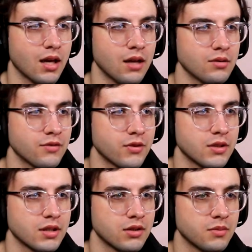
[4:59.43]
I don't know if I'd
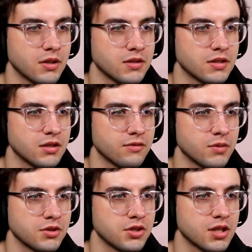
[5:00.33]
let her go by herself,
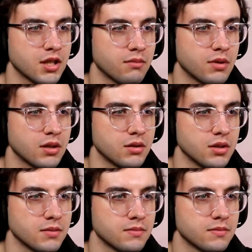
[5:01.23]
but she's gonna get blown
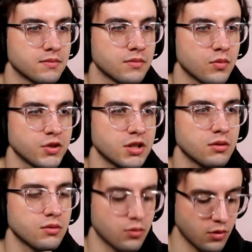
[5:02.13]
up. Where's the
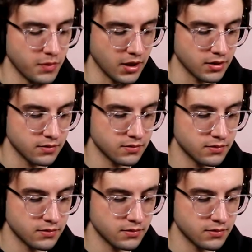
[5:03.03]
little robot?